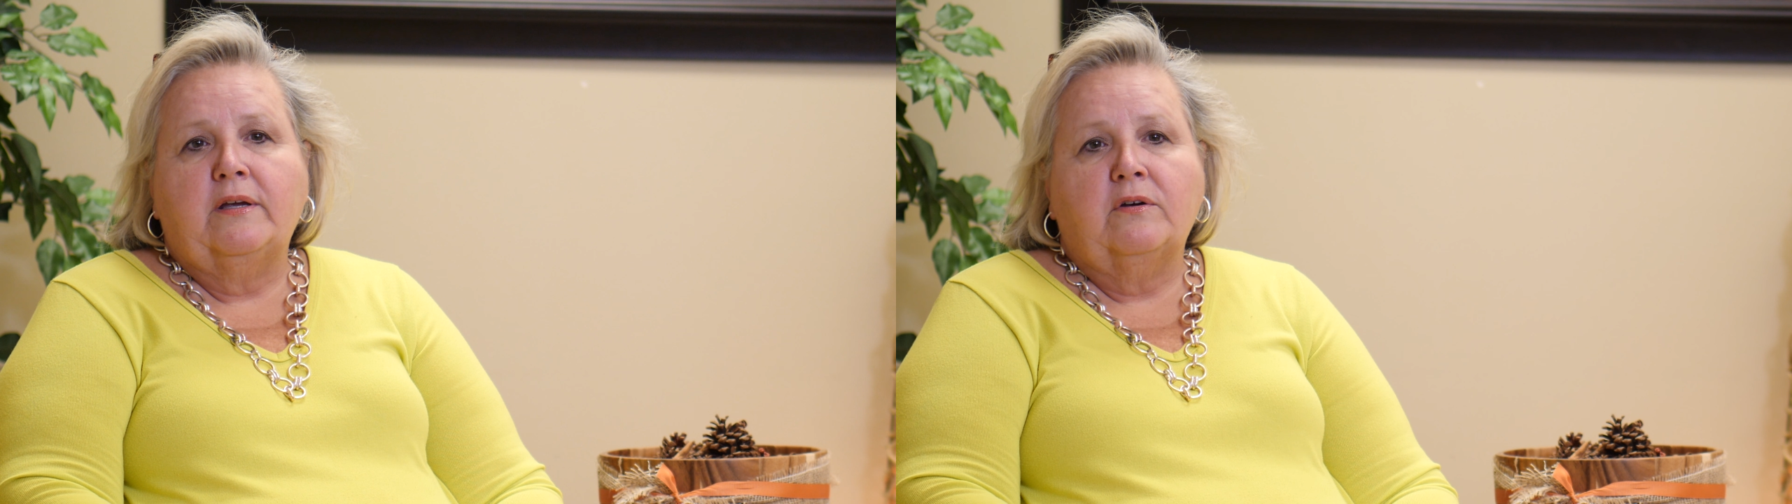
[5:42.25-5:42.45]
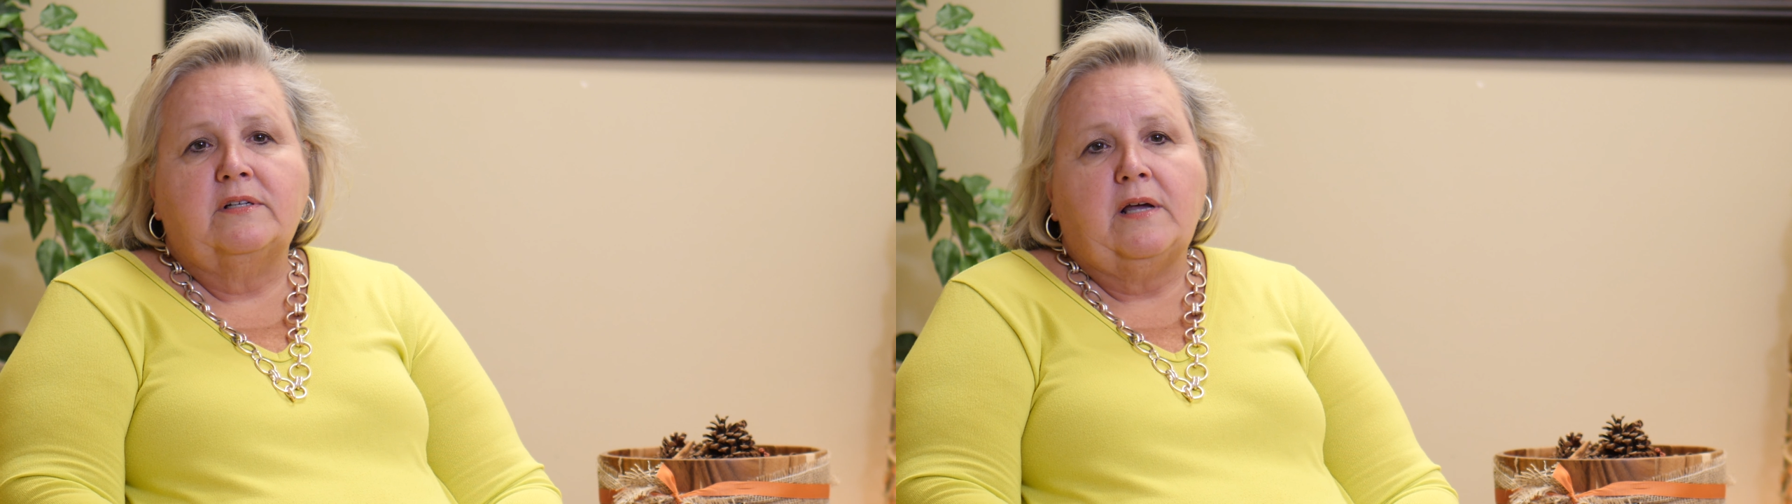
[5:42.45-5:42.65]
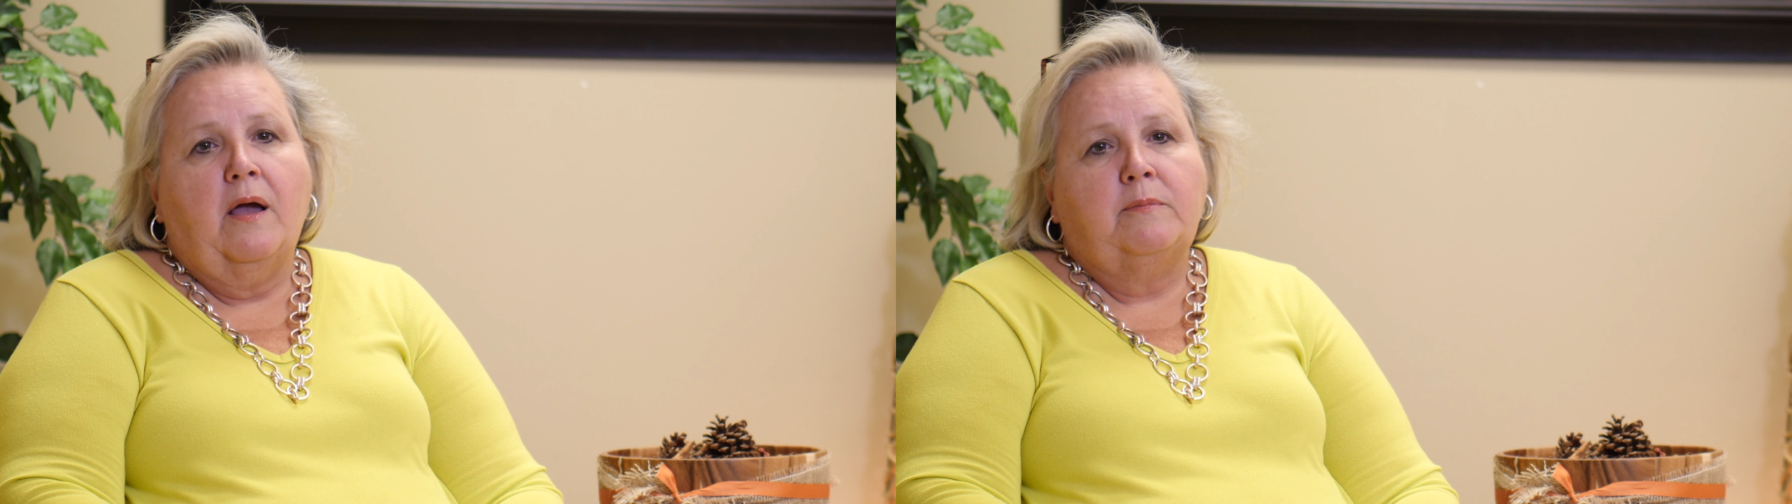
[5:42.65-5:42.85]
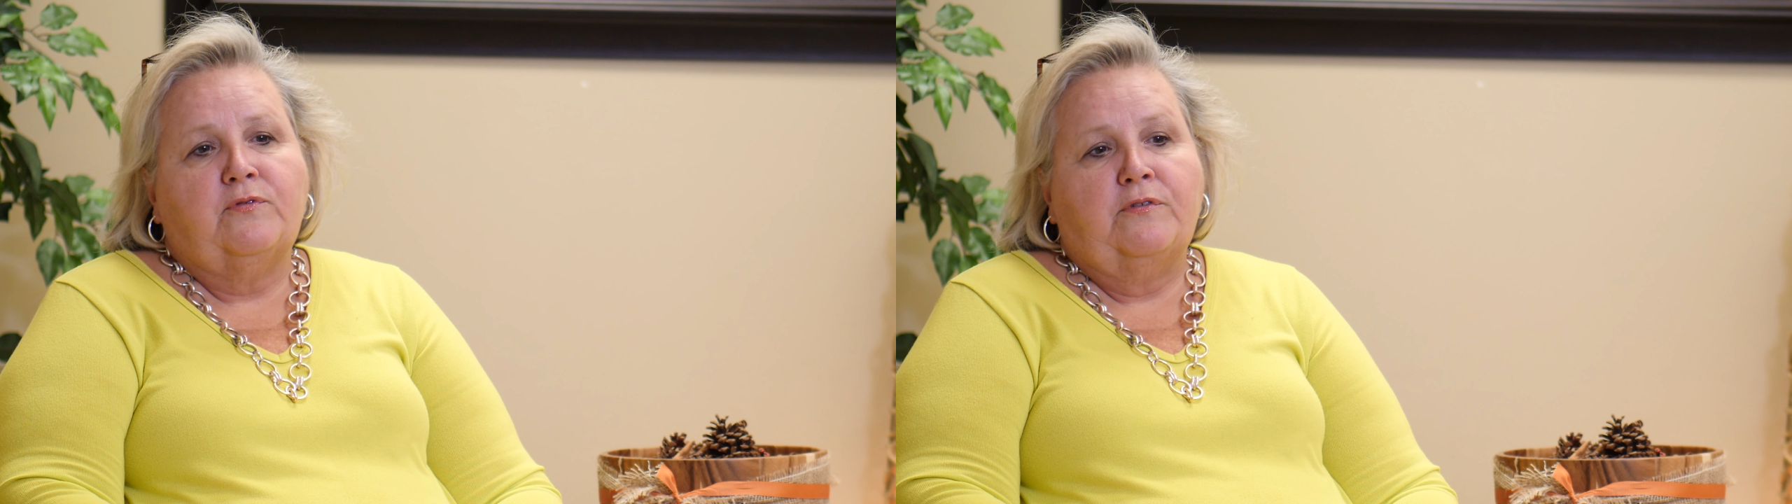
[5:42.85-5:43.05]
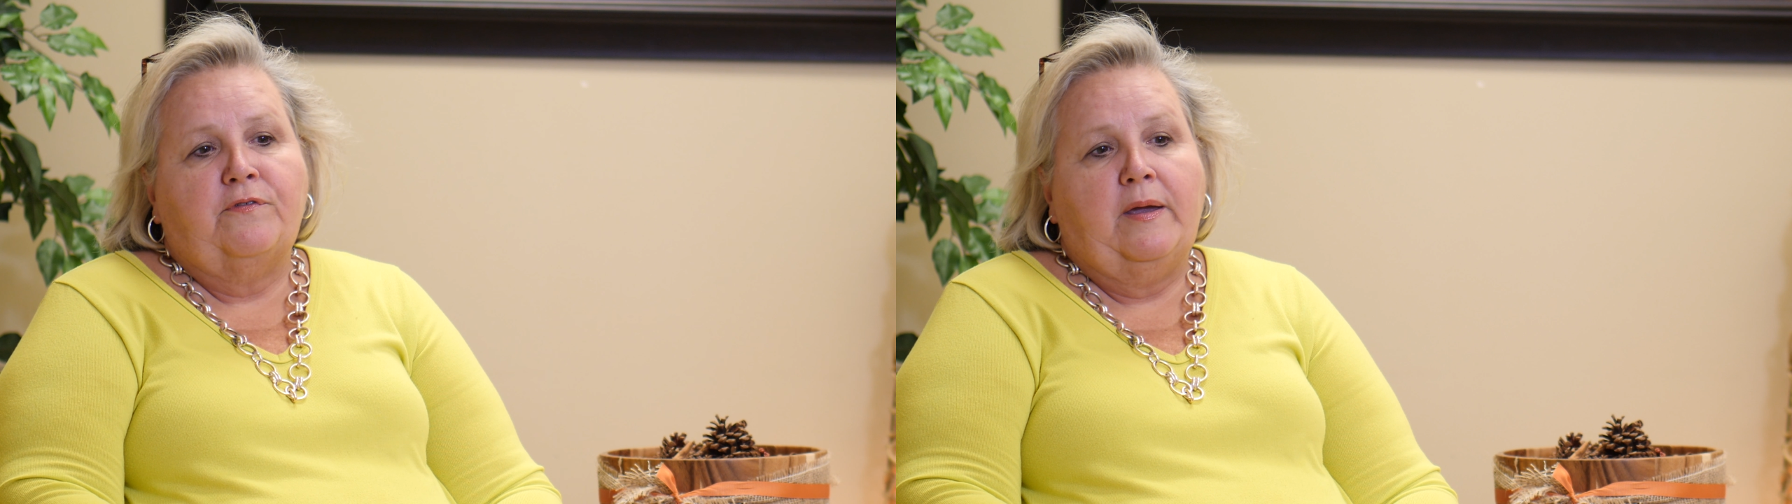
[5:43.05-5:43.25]
good times
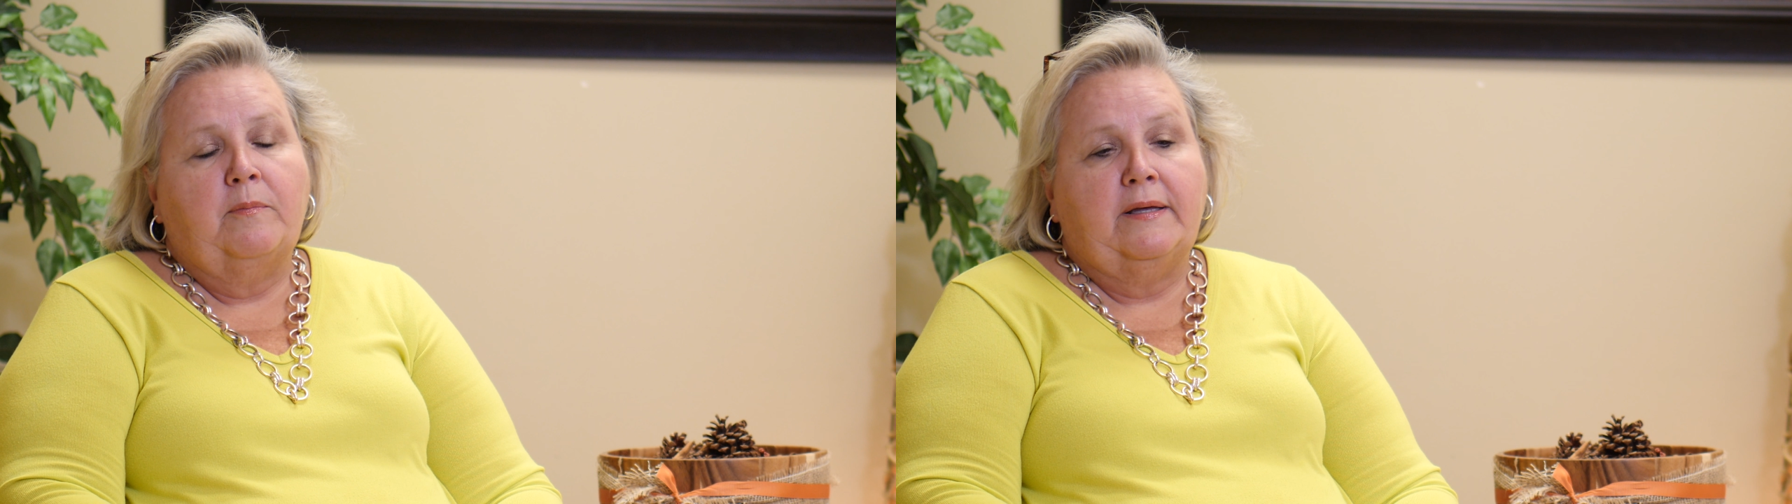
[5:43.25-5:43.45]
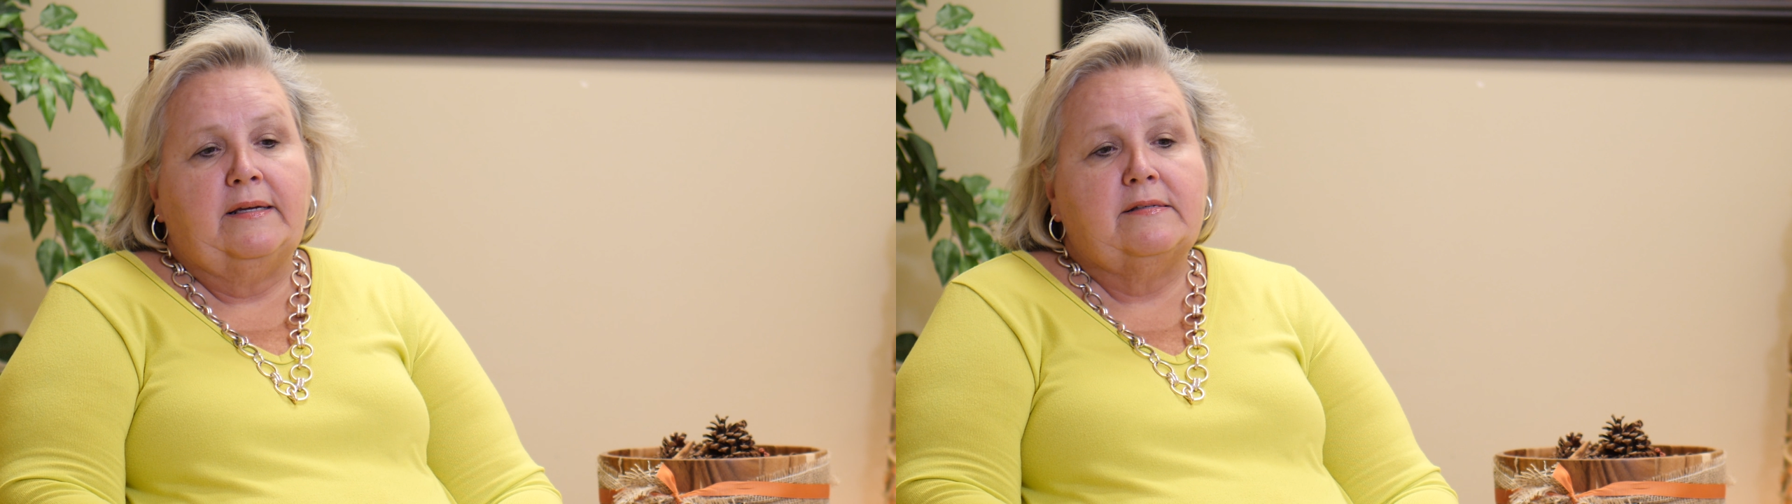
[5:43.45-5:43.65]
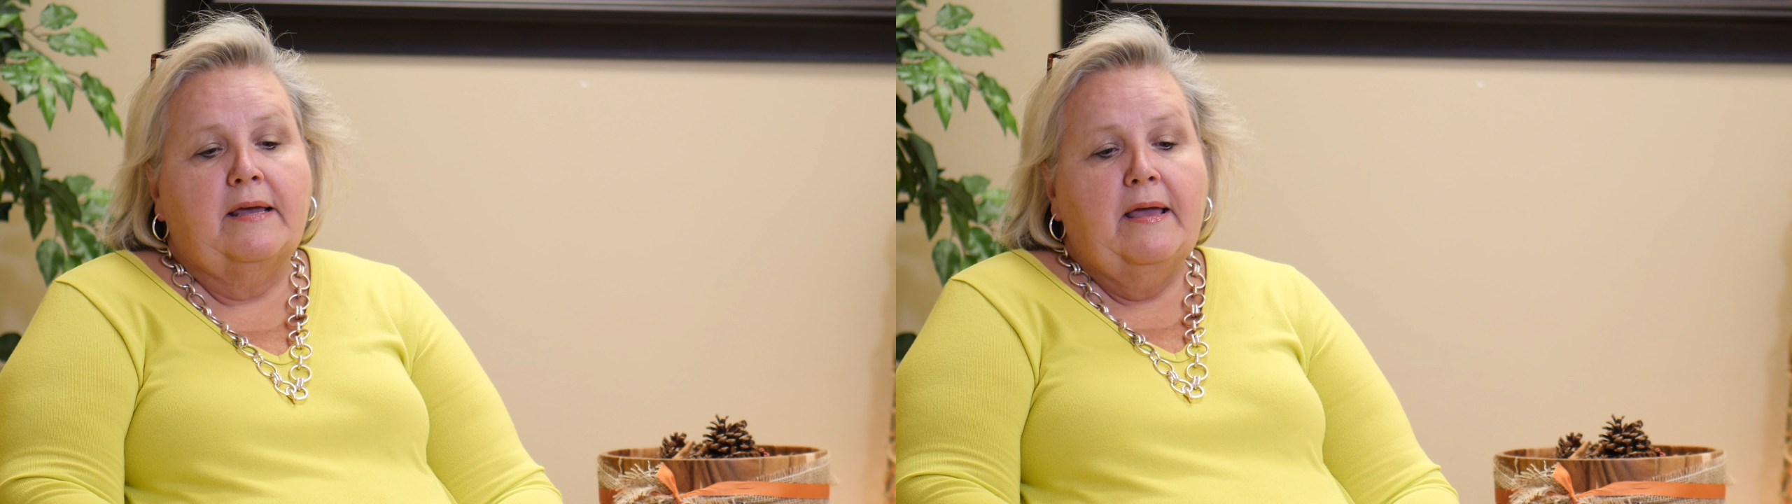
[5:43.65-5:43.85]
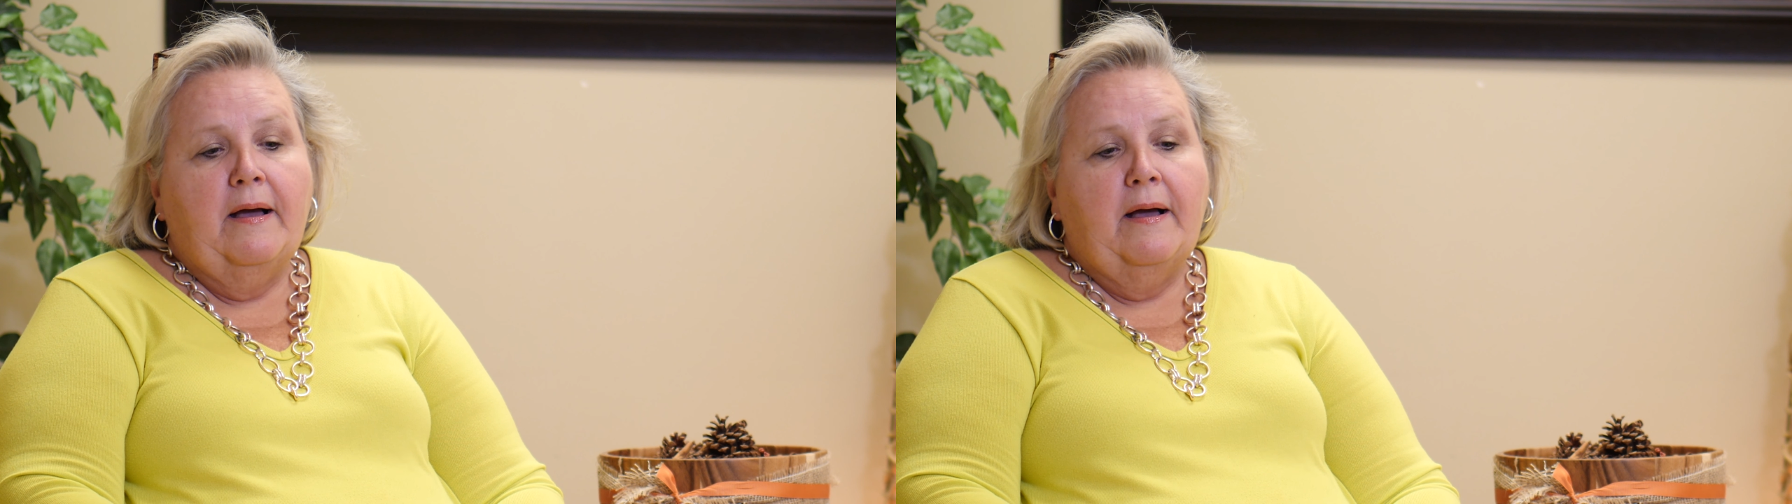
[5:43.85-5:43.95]
for families,